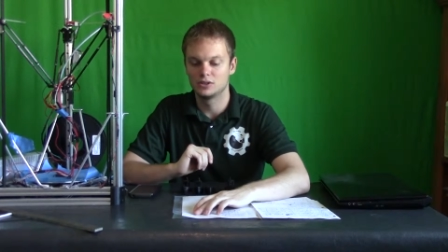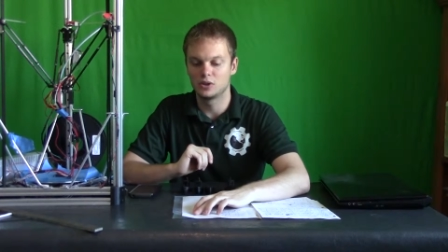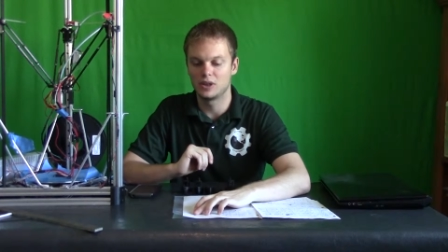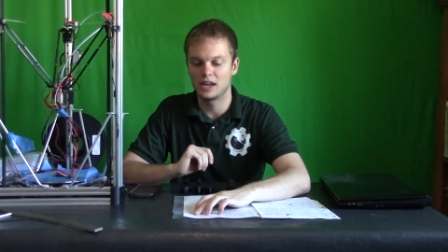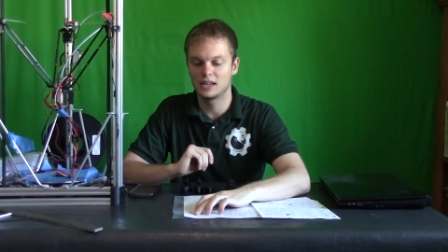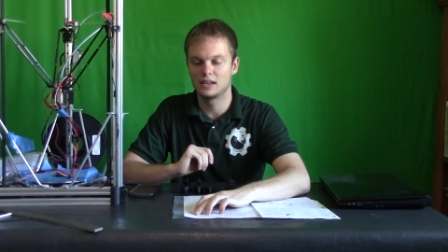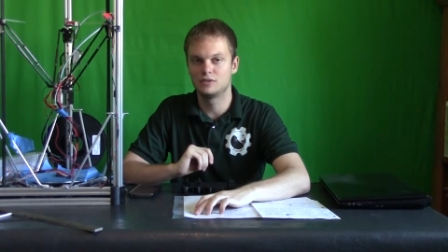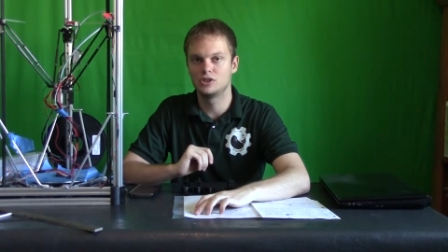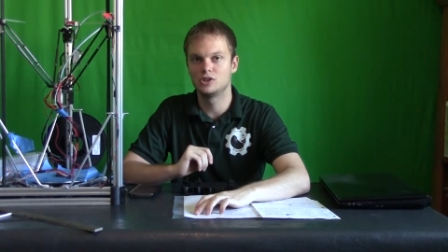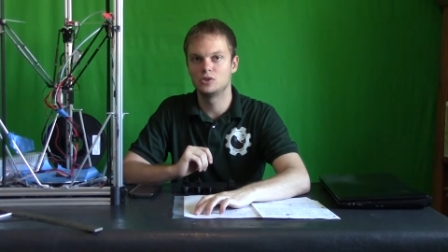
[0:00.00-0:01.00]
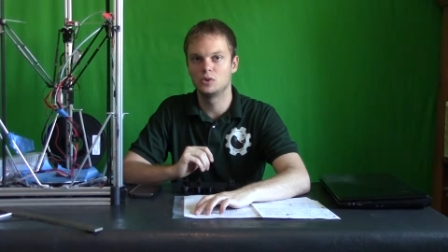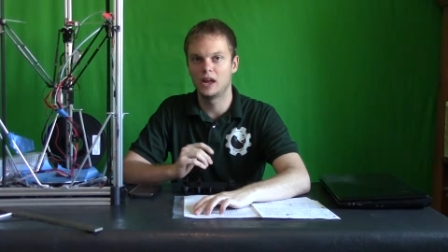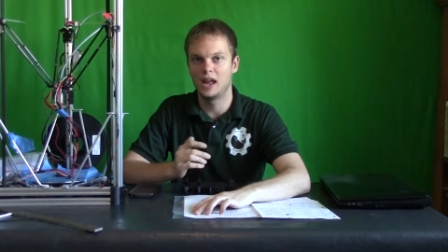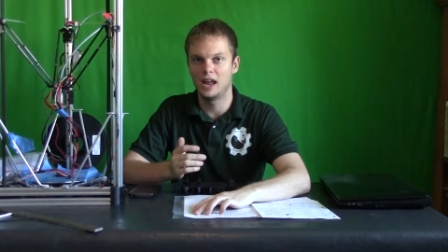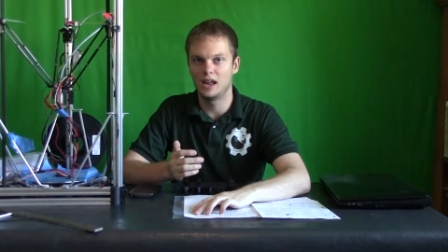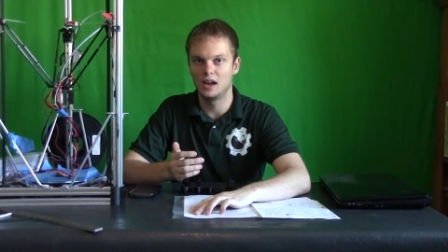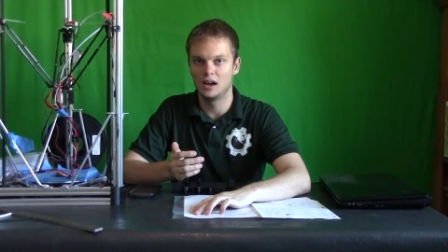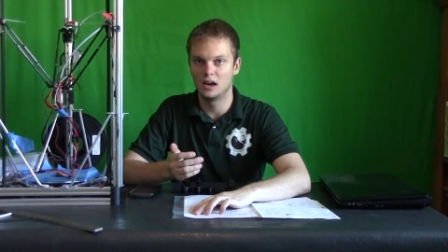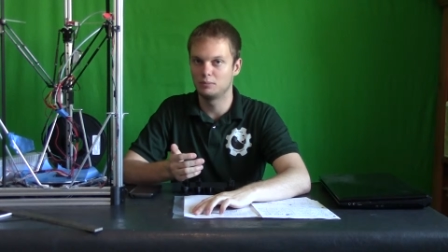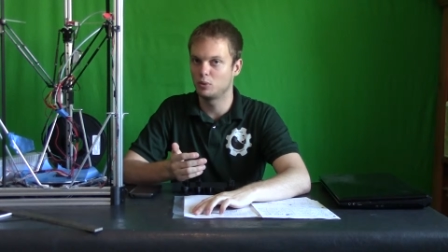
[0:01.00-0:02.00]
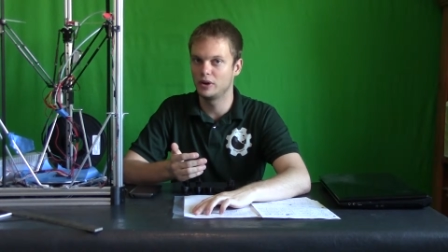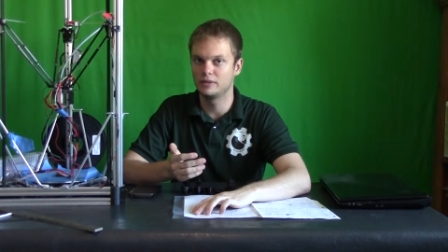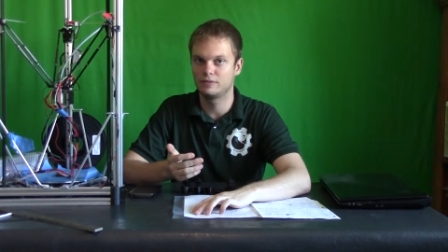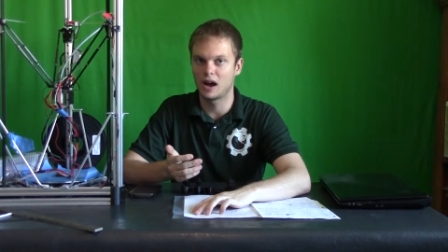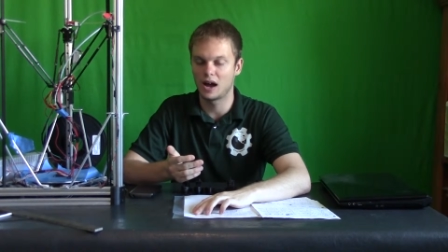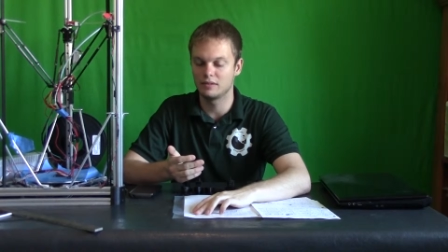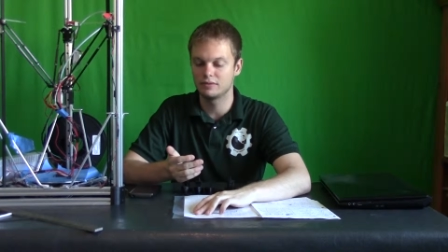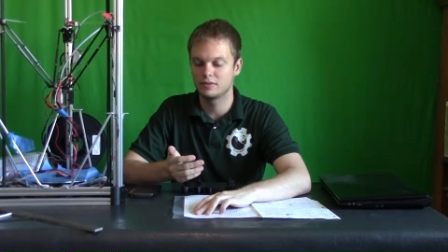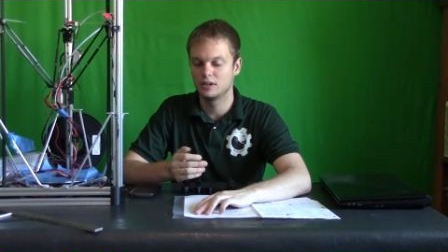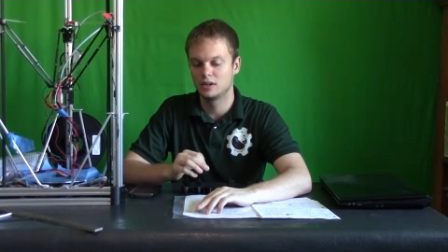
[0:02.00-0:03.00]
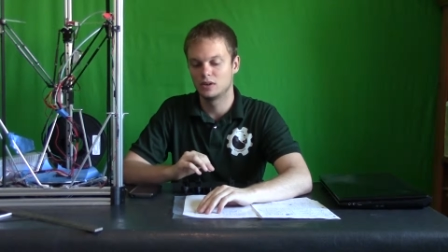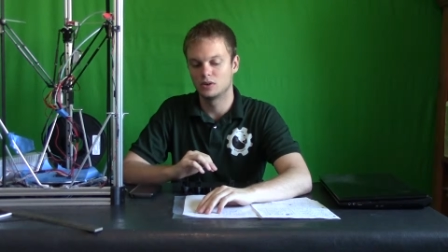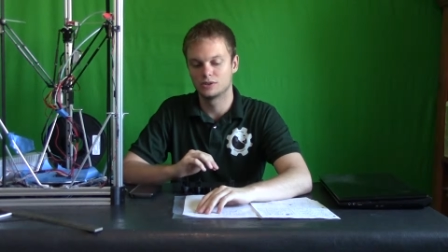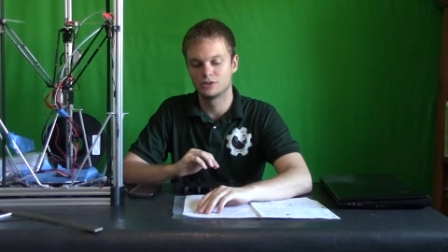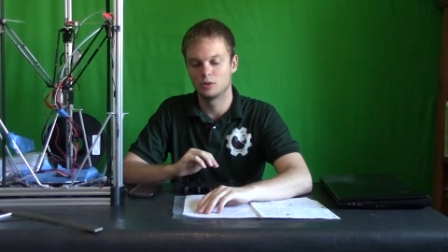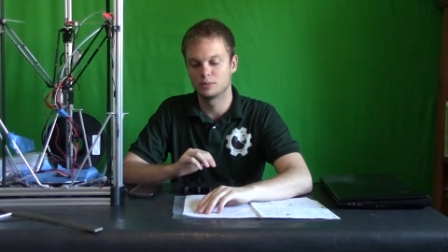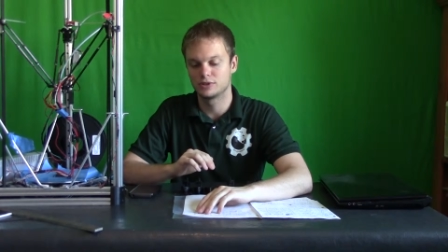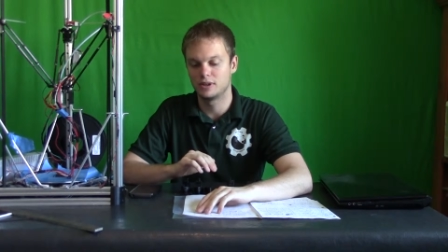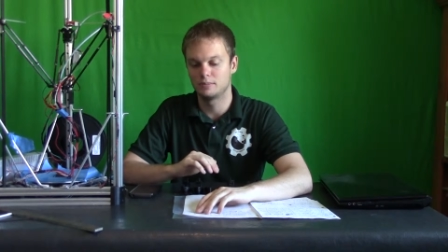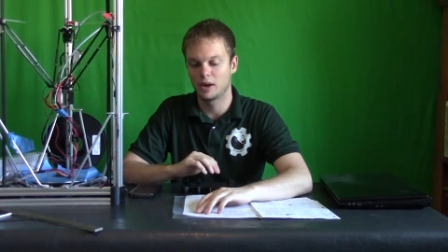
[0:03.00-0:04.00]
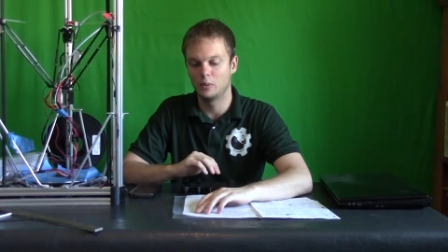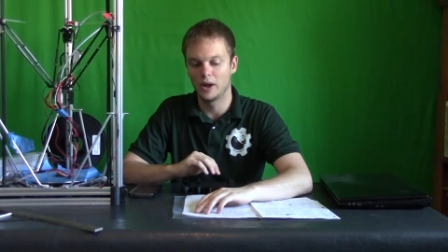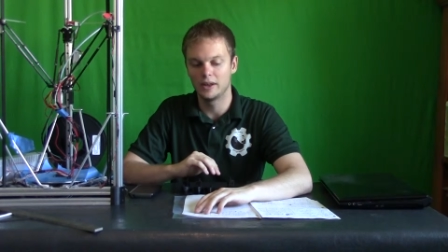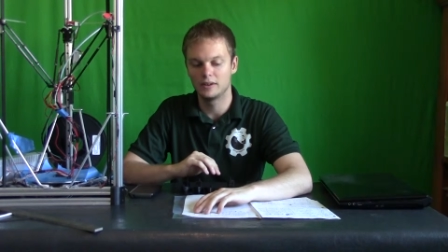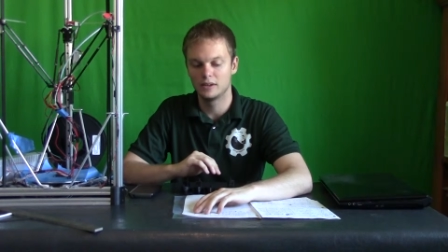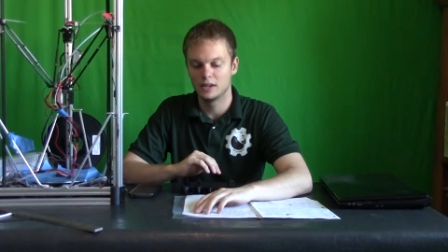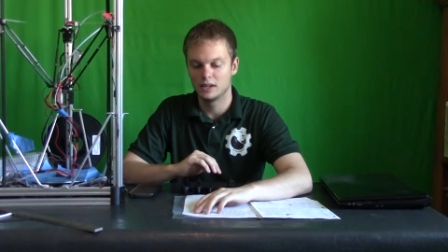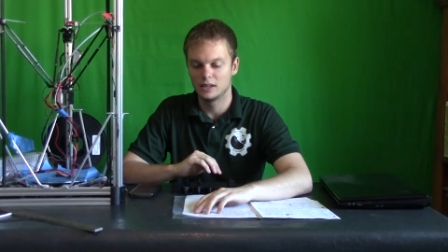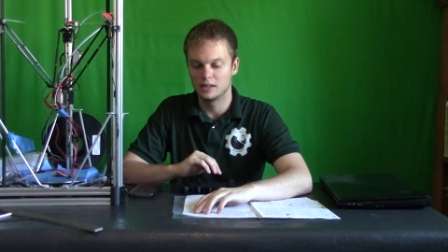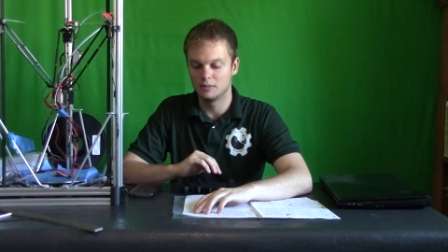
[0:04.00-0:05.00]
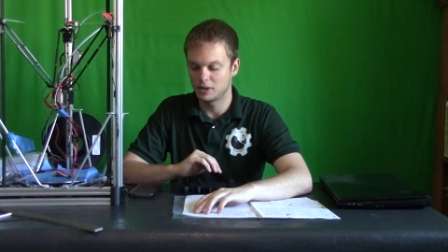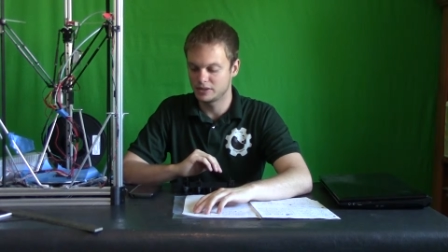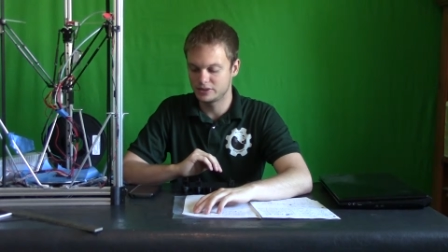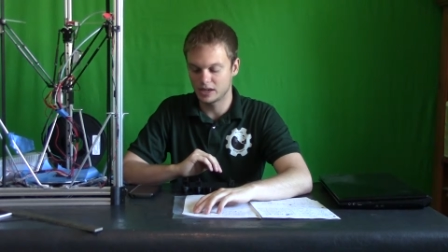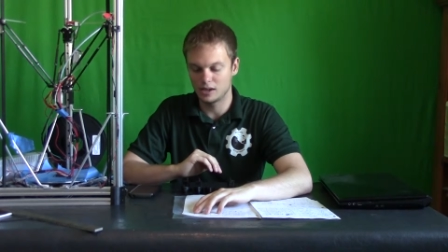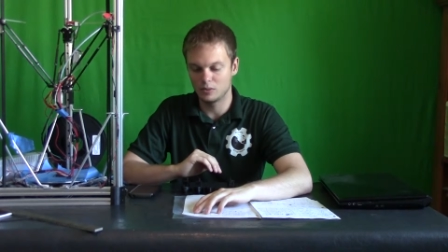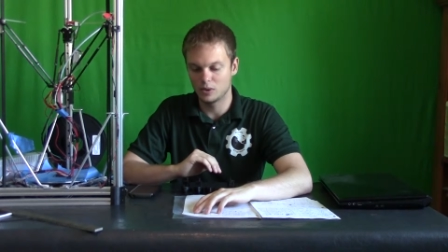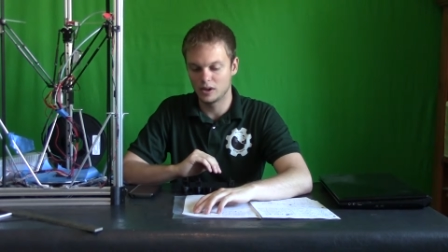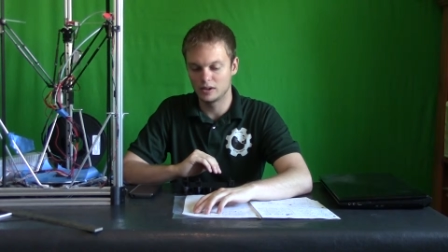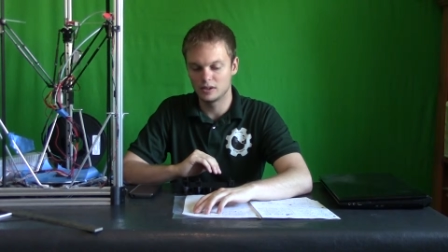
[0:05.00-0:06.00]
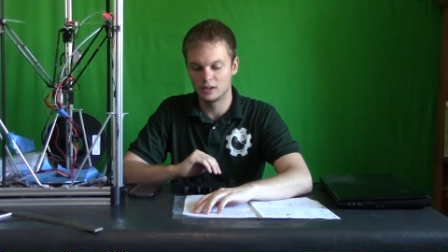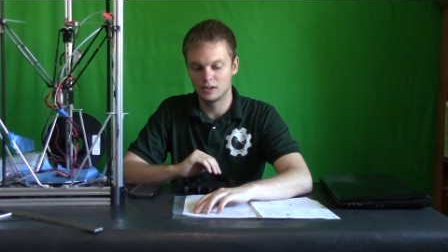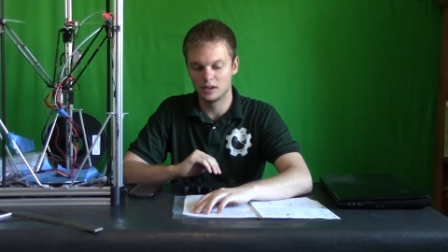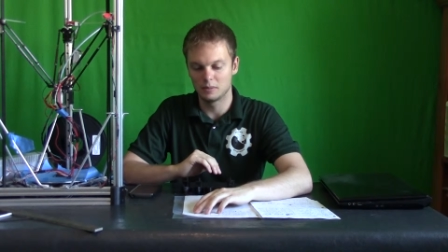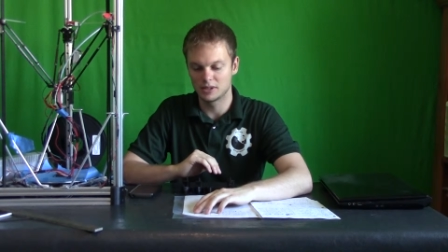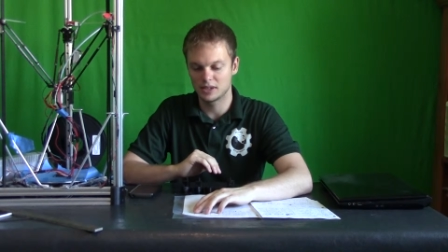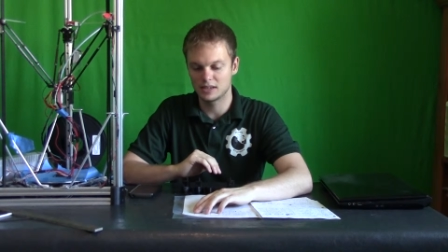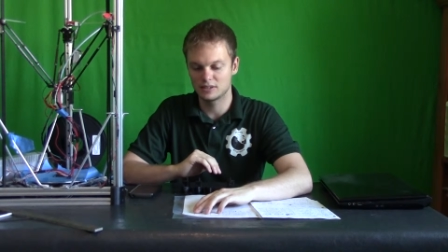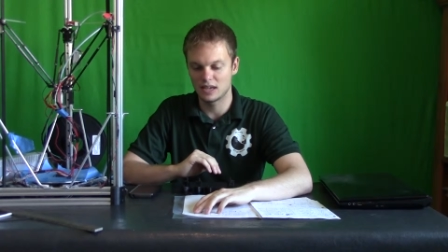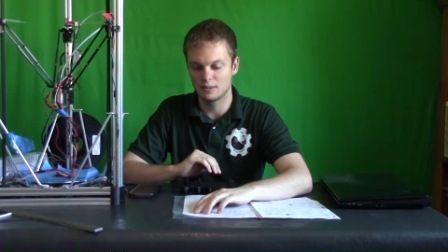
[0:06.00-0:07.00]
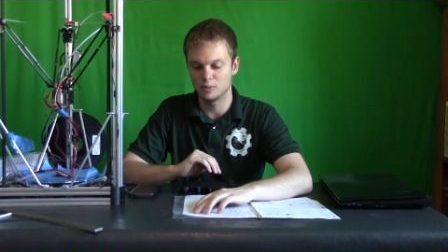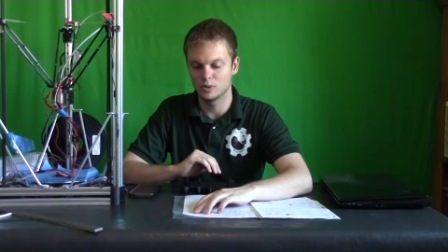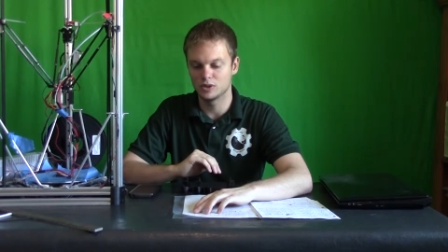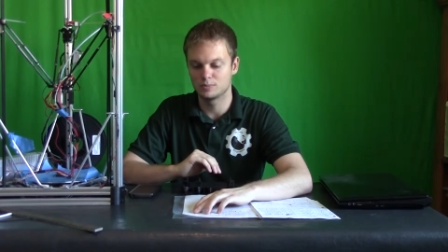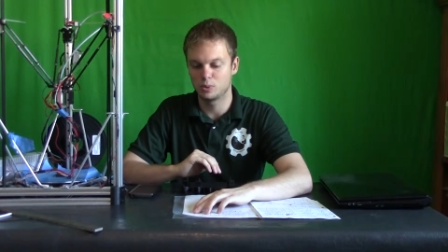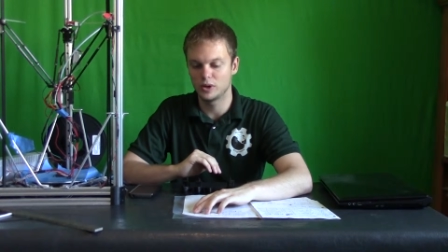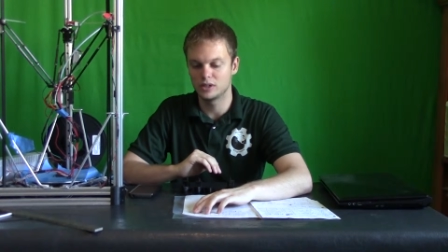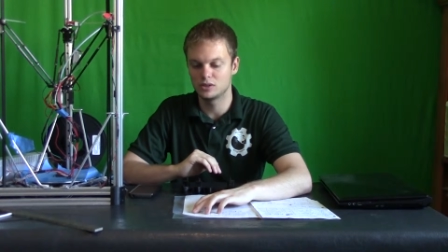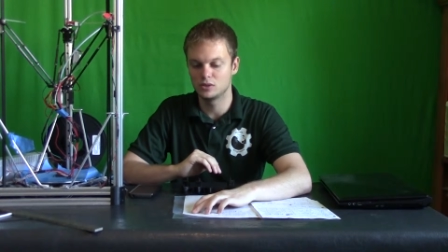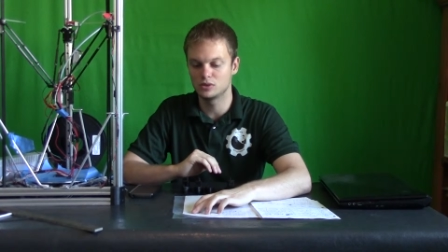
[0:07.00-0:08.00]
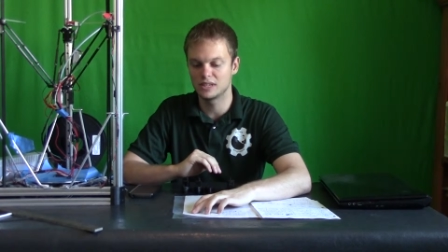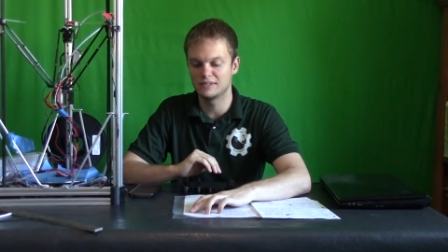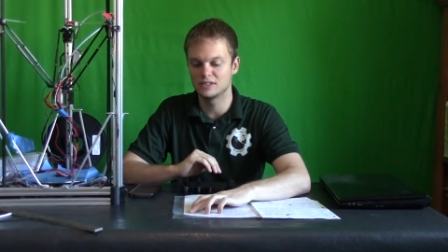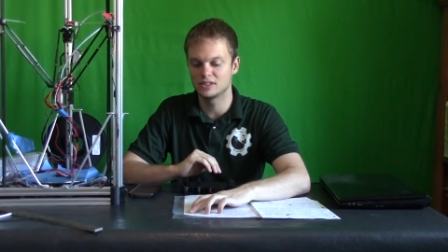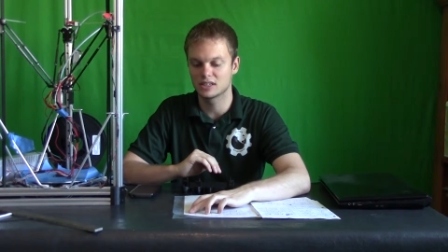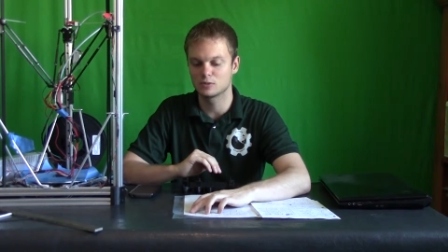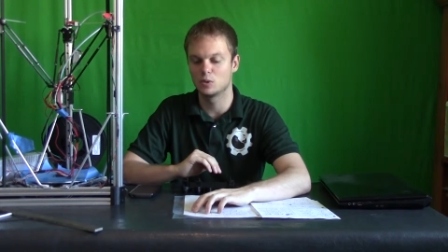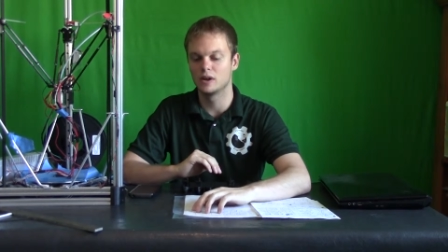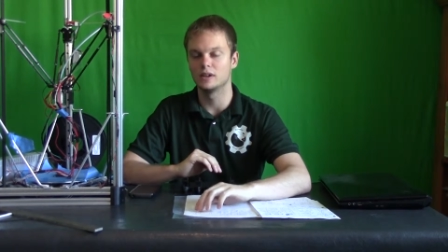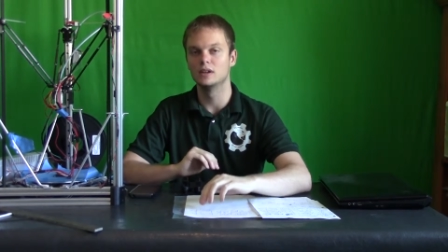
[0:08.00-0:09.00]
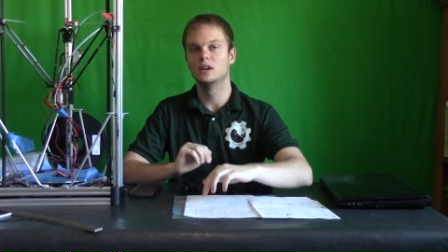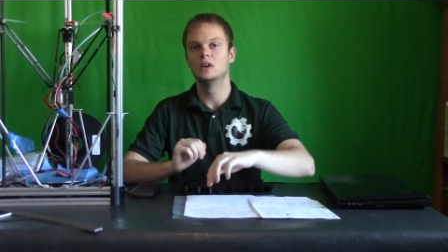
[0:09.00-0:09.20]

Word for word: So that gives you a uh, zero point five or so percent by weight. Then my second one, uh, my second sample is zero point two seven six one,